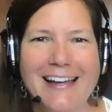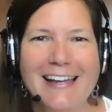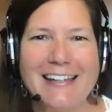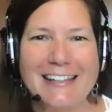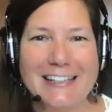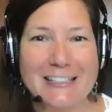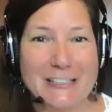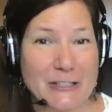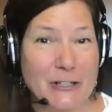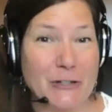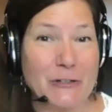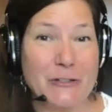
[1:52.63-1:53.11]

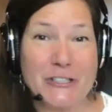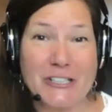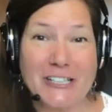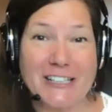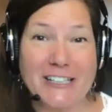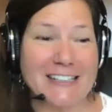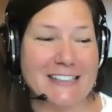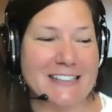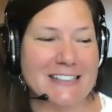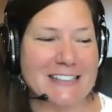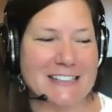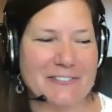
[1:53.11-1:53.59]
Because coaching,
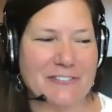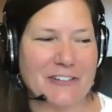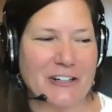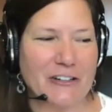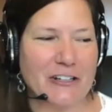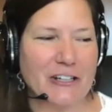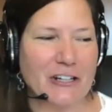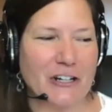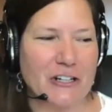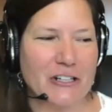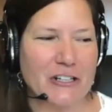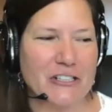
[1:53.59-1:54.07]
it's
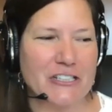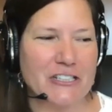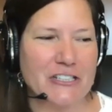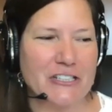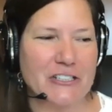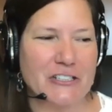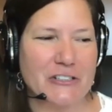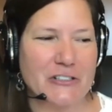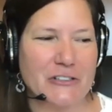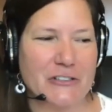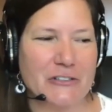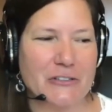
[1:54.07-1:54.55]
very hard to
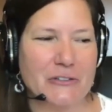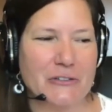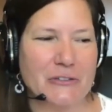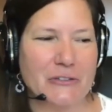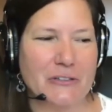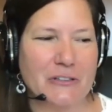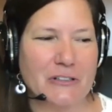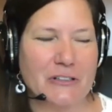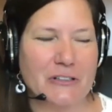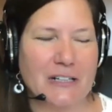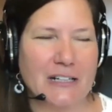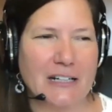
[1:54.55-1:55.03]
do
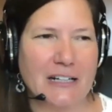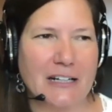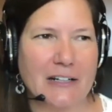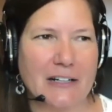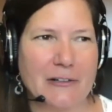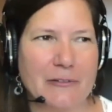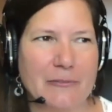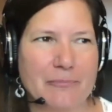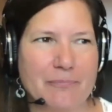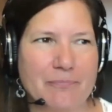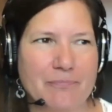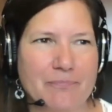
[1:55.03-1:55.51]

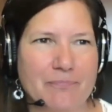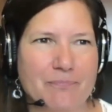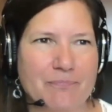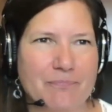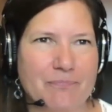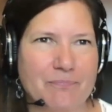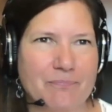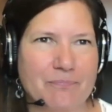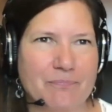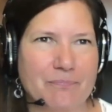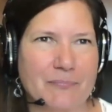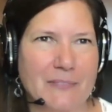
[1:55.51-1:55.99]
and
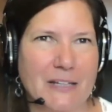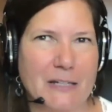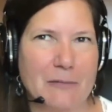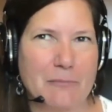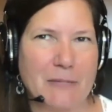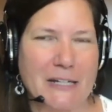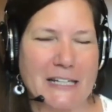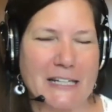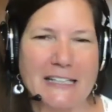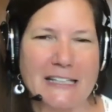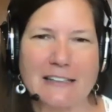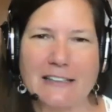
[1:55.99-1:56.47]

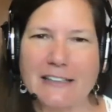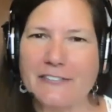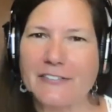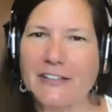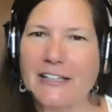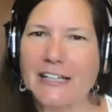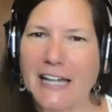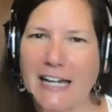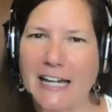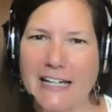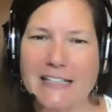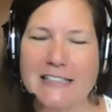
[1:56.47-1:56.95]
make a
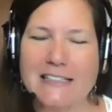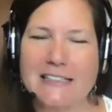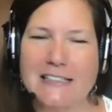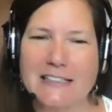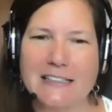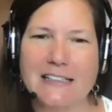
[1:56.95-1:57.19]
living at.